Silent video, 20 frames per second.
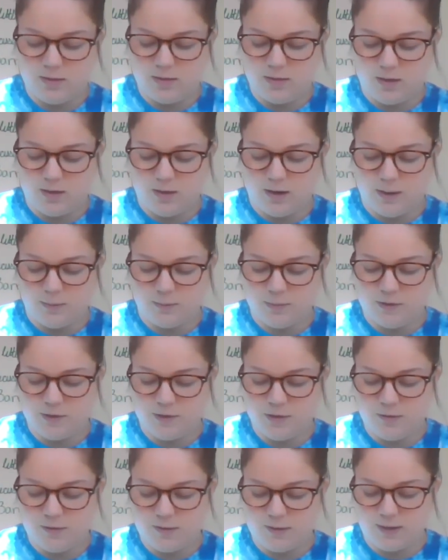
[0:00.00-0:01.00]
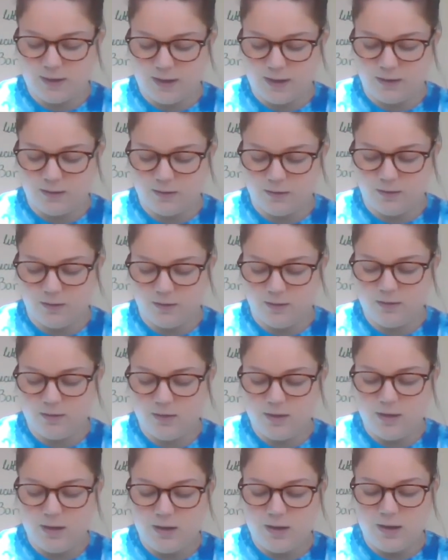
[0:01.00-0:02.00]
Our obtuse angle
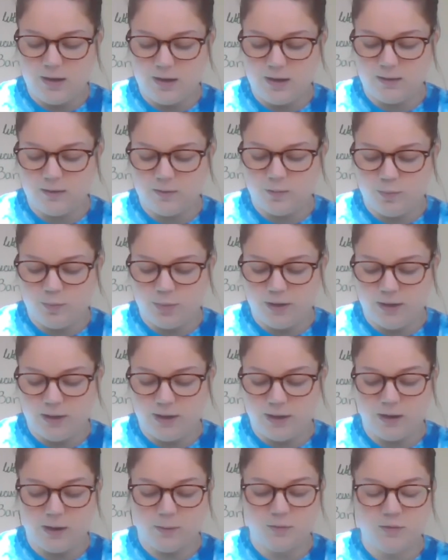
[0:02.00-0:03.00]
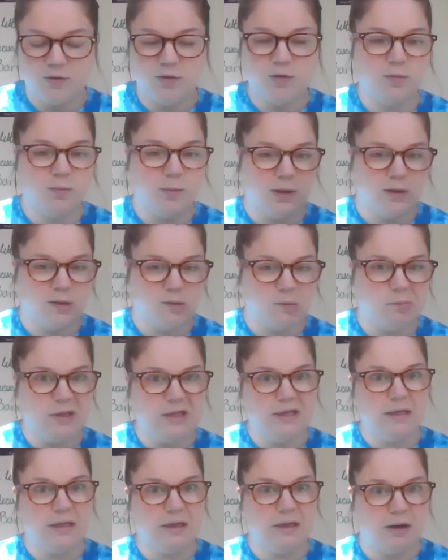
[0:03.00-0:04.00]
is big. Obtuse means
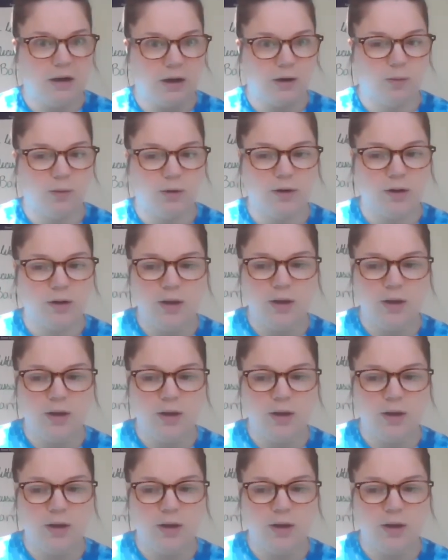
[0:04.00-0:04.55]
big and awkward.